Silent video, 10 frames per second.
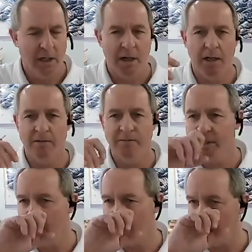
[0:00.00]
of
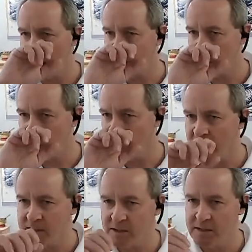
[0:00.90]
knee
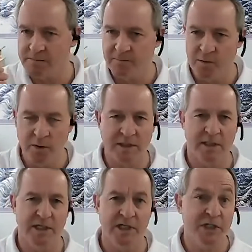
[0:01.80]
osteoarthritis, it's viewed as
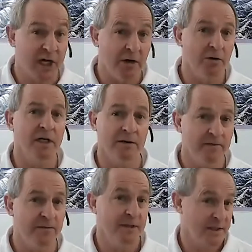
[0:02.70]
a degenerative
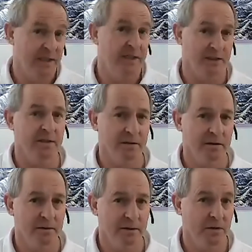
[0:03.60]
disease.
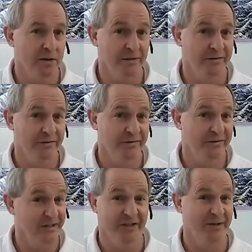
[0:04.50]
So it
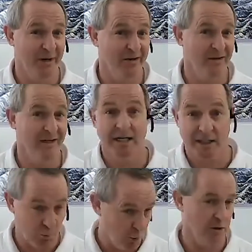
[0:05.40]
doesn't get better, it
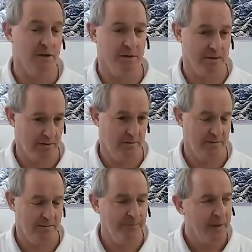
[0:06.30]
gets worse.
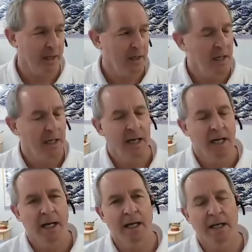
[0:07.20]

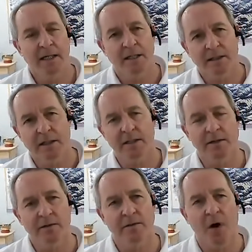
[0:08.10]
And it,
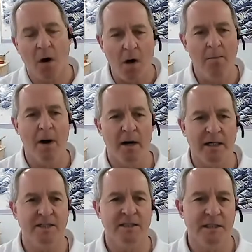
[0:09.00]
the, the
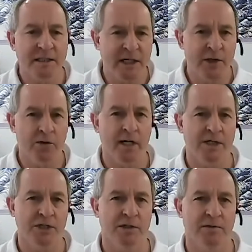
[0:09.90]
hallmark is the
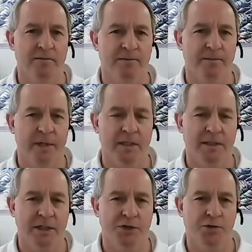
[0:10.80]
deterioration of a
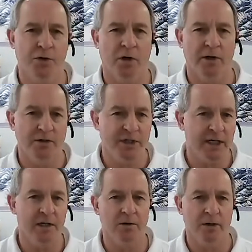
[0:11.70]
tissue called
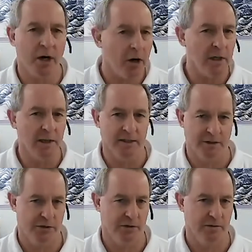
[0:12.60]
articular cartilage,
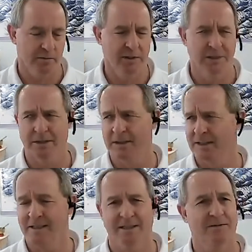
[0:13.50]
which is, is
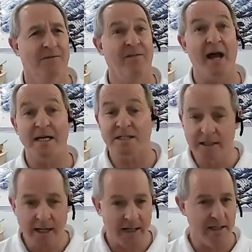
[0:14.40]
a
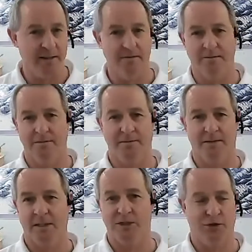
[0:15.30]
fascinating
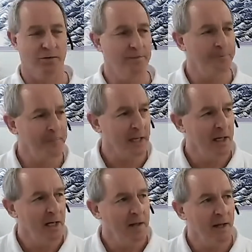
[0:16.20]
tissue
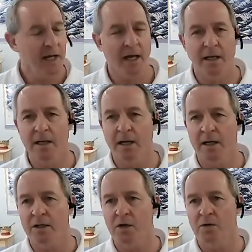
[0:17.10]
that
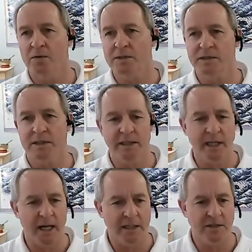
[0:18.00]
uh, coats
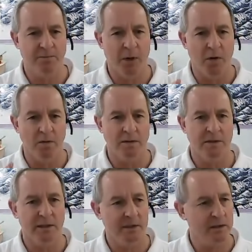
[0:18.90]
the ends of bones
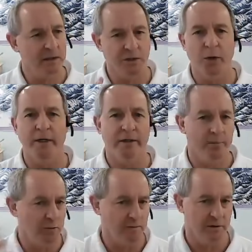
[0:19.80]
in a joint that
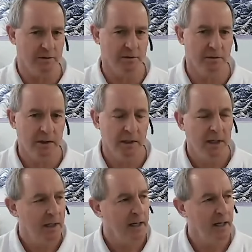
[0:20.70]
moves.
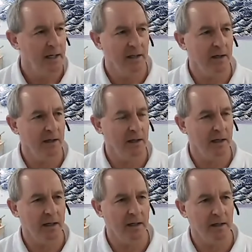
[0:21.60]
And it,
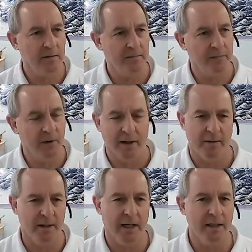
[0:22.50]
uh, you know,
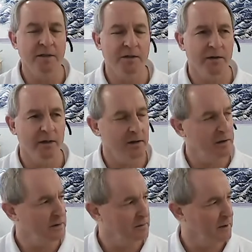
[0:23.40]
I, I got into
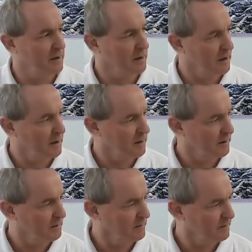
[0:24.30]
the uh,